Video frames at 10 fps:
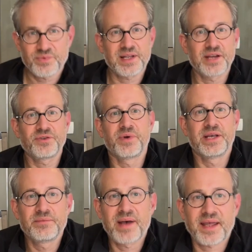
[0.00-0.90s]
Well, I know
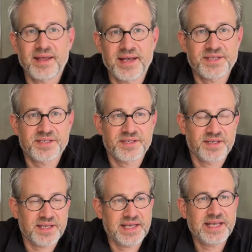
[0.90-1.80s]
Hilleberg has
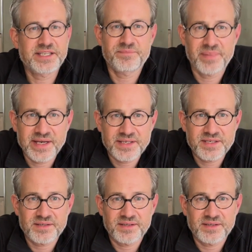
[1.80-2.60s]
X-pegs.